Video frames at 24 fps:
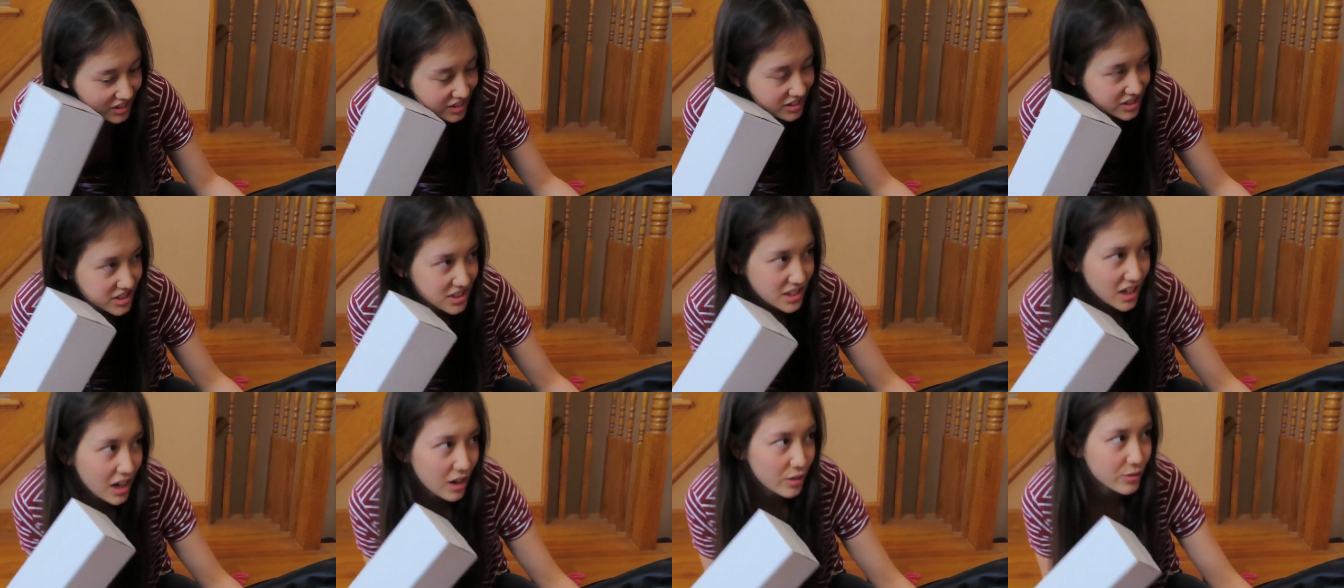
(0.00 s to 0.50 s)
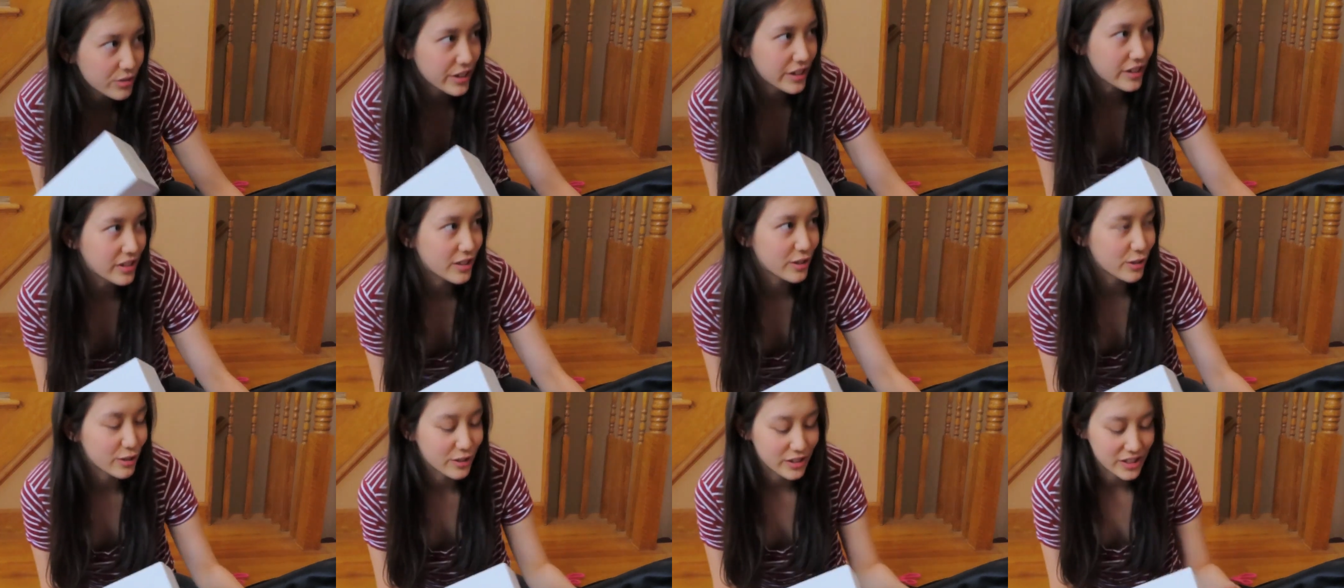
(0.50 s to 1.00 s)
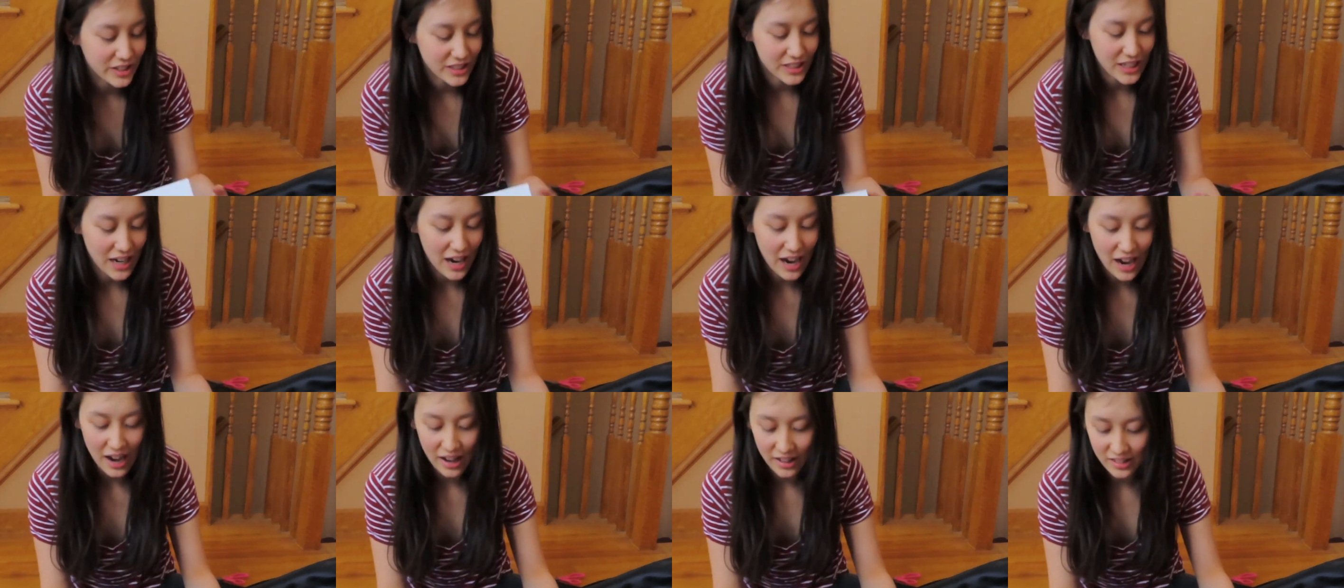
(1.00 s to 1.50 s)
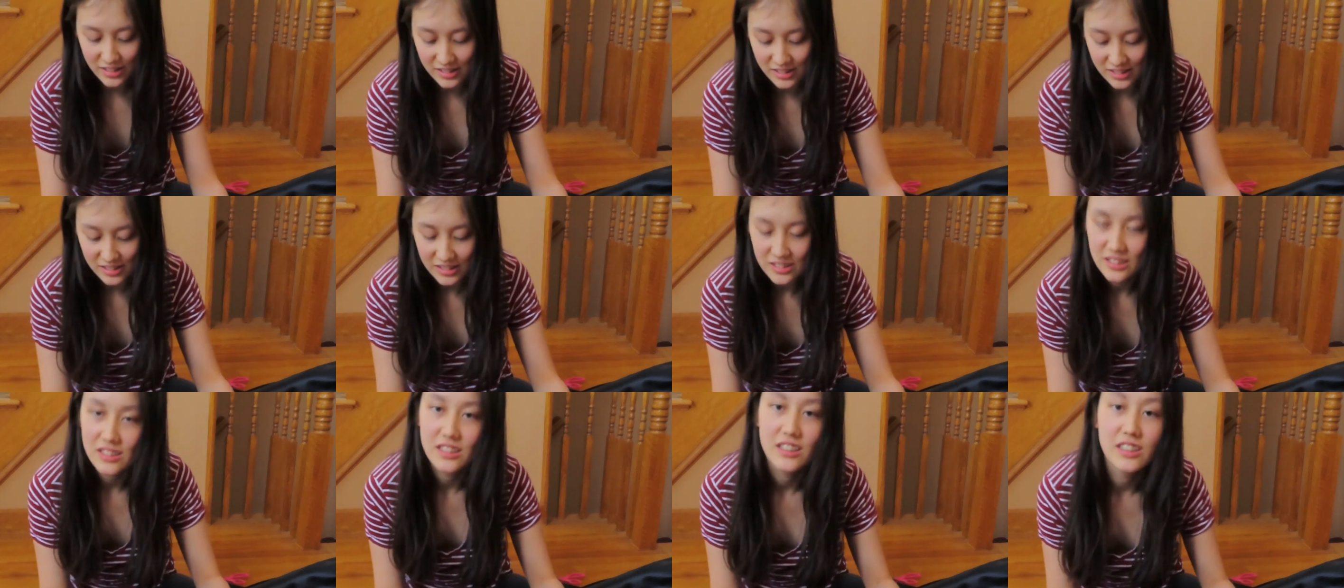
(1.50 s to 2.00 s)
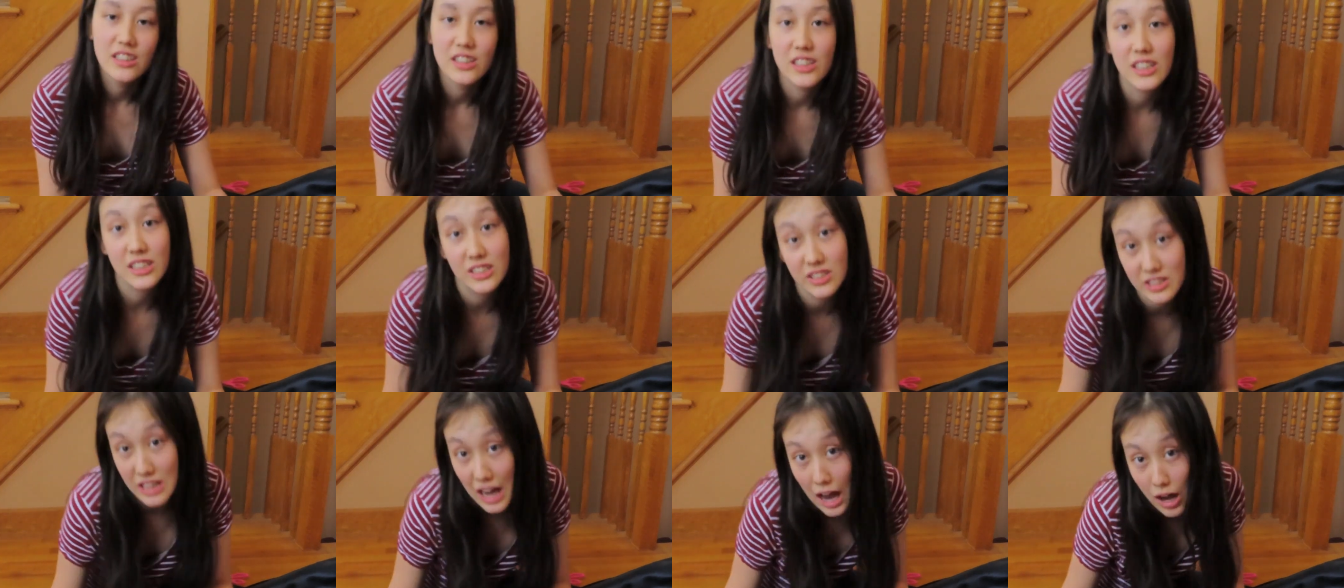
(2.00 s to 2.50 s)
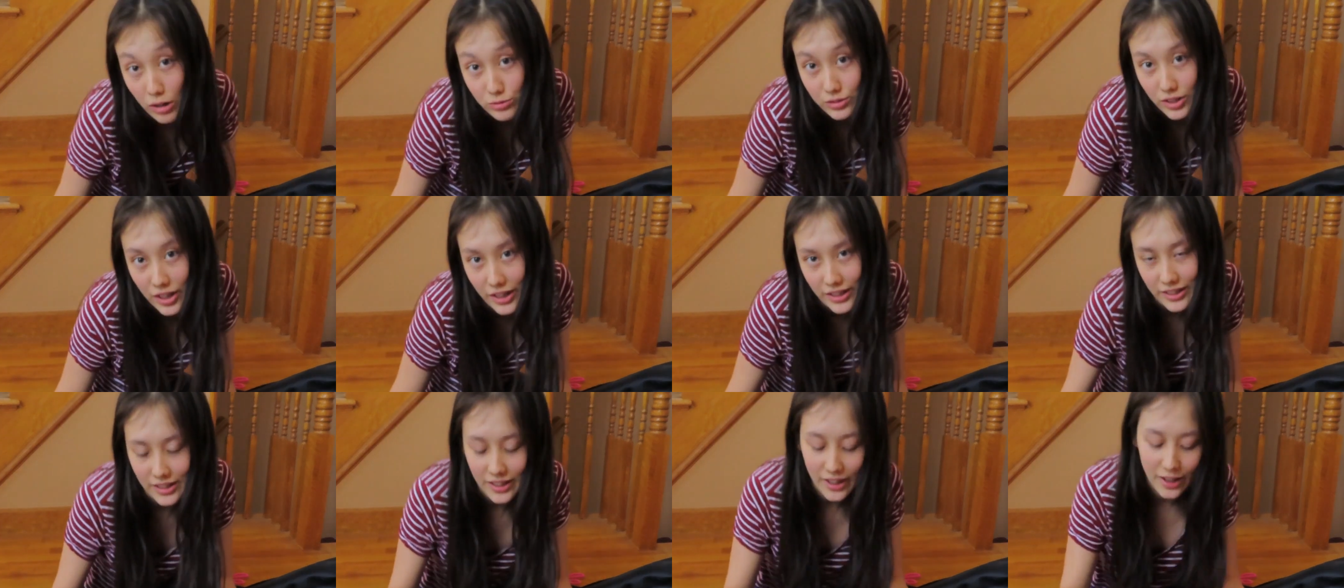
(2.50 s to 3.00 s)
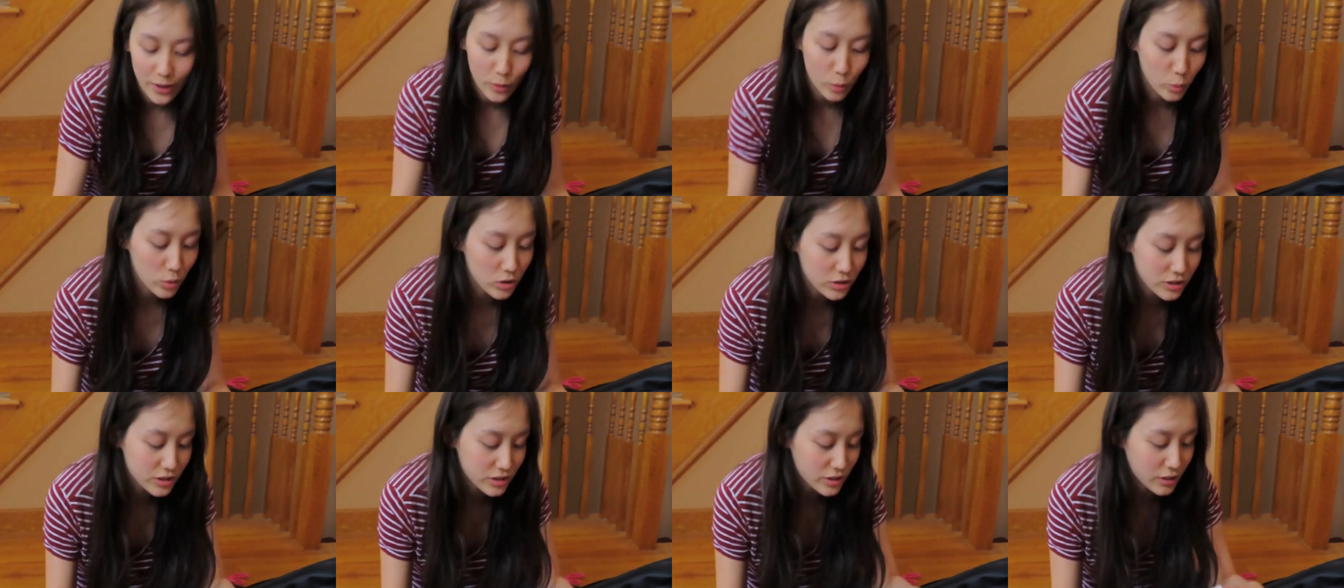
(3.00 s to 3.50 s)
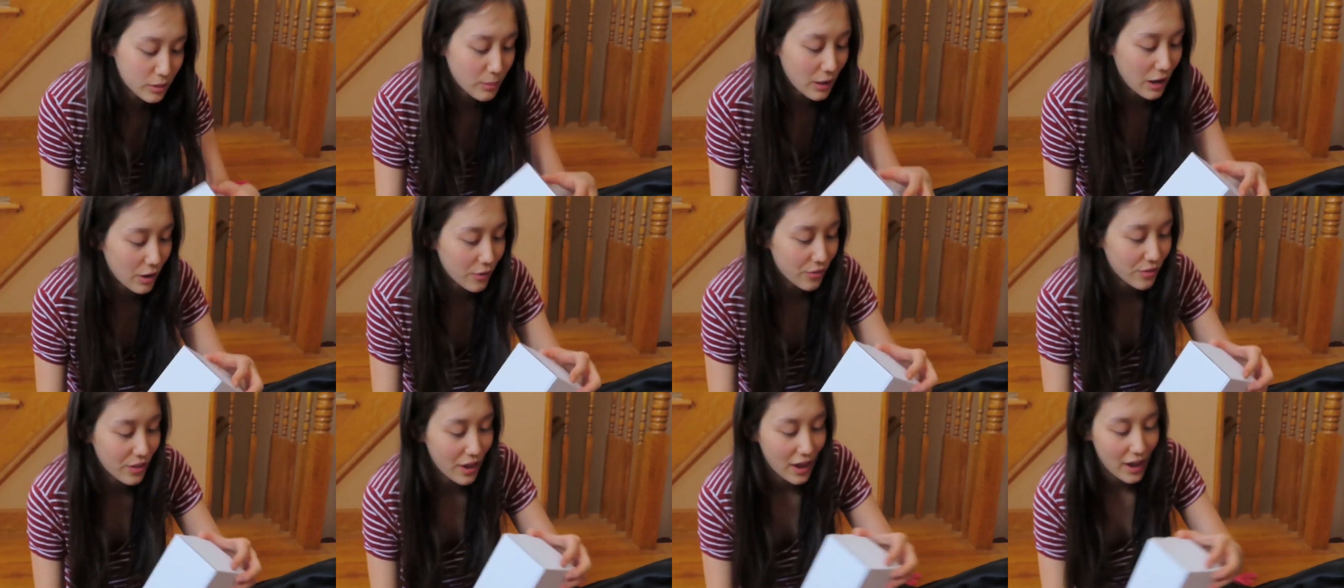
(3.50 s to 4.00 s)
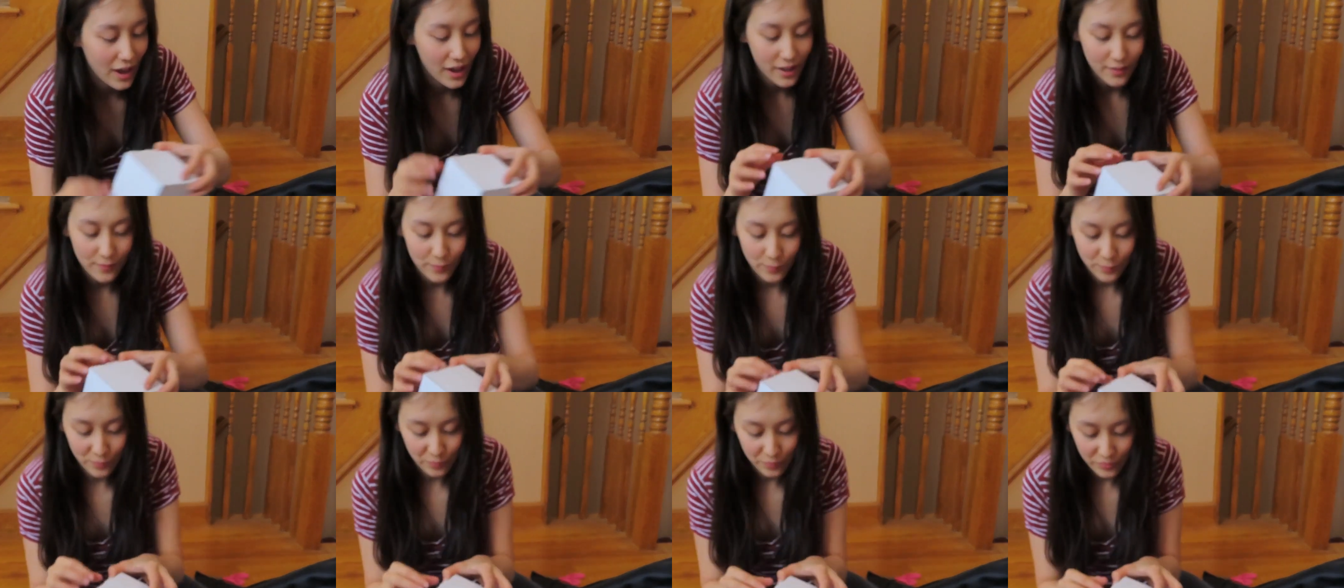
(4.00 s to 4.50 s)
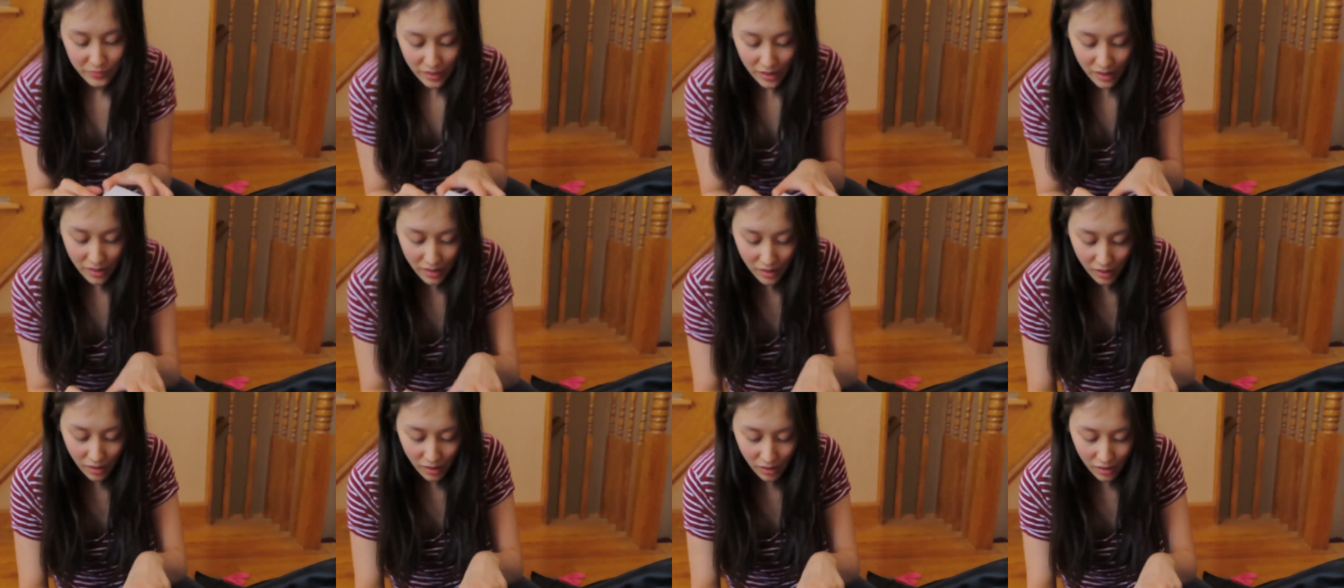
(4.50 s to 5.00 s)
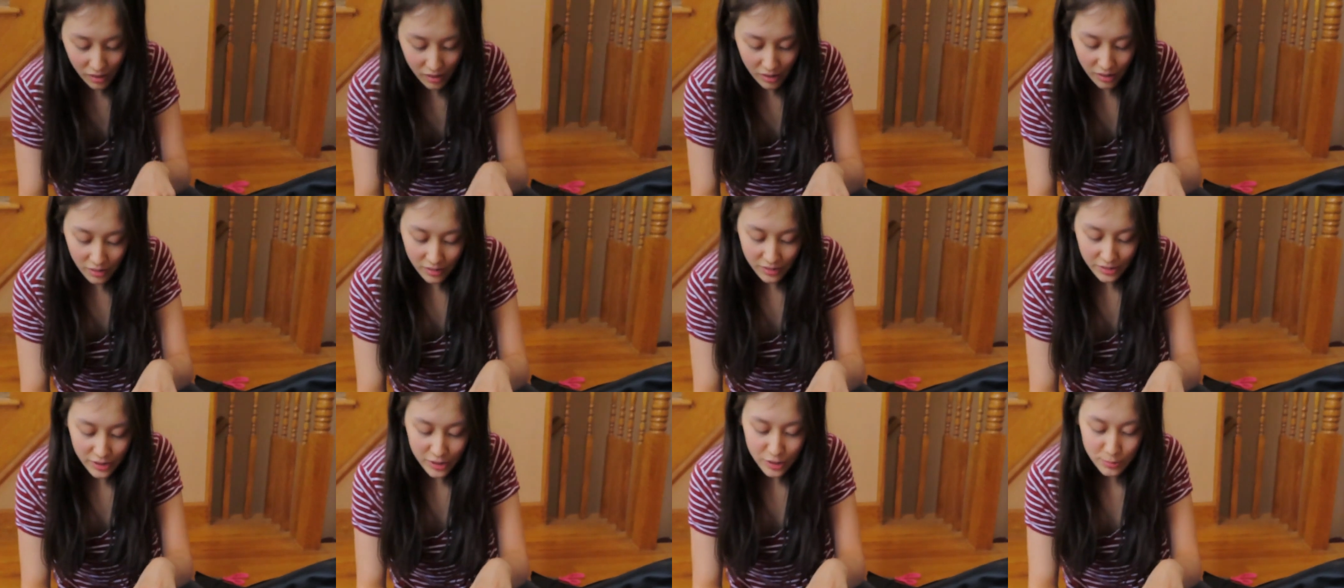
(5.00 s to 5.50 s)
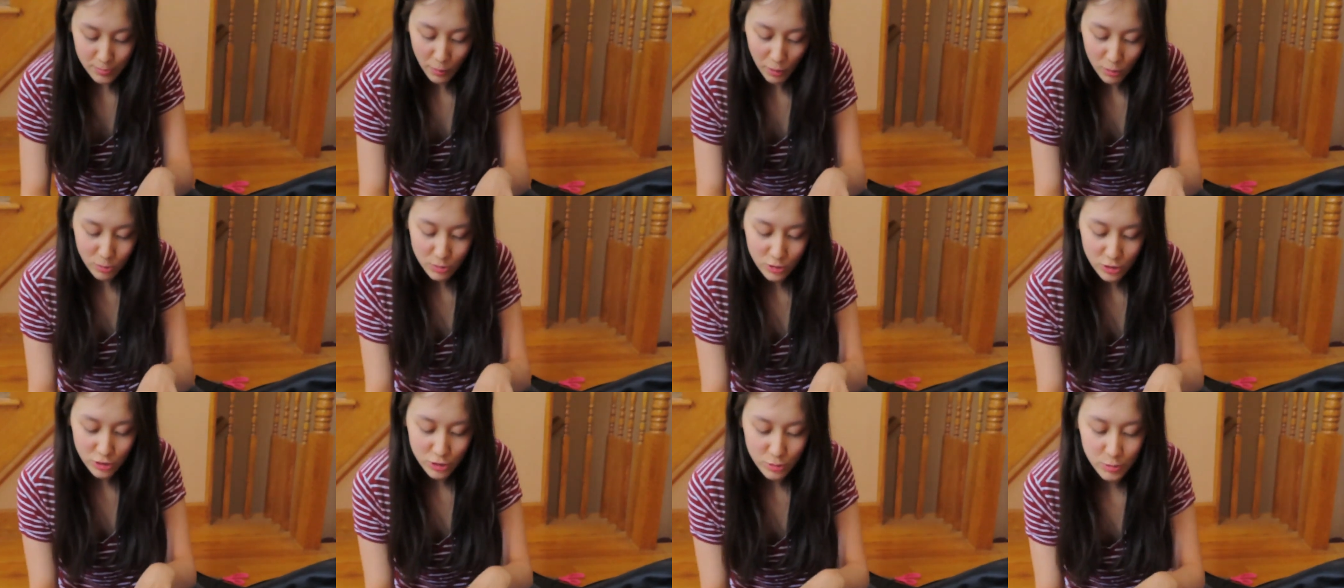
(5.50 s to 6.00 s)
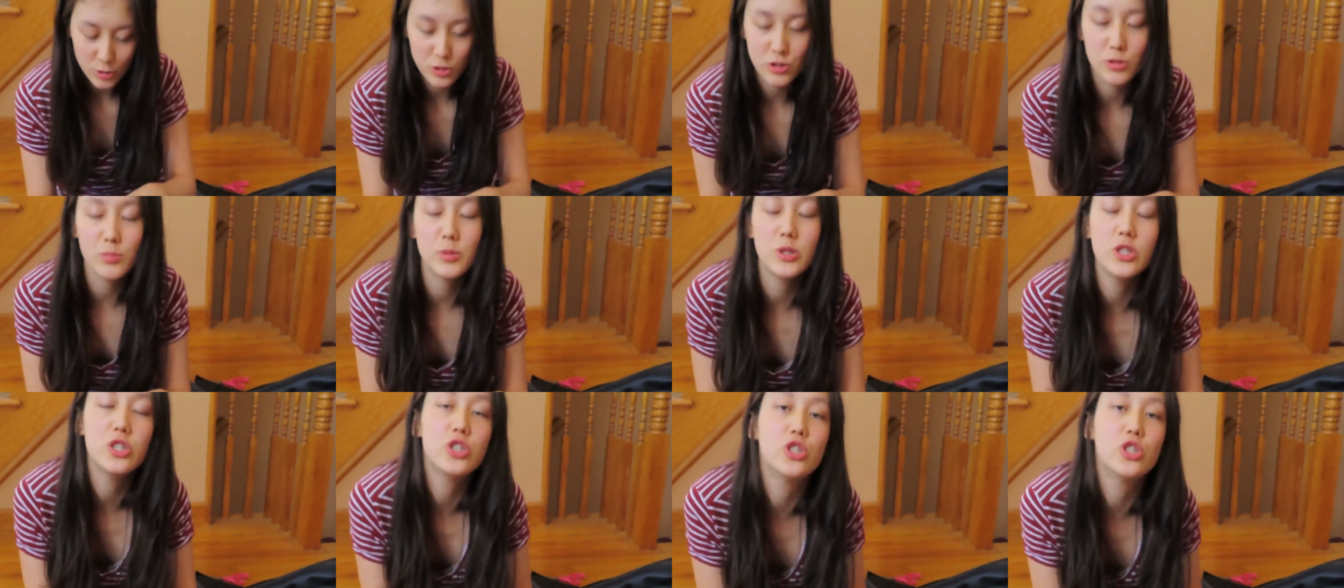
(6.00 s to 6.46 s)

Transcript: sound like they're intact. They sound like it. We'll see about that. These bulbs are supposed to be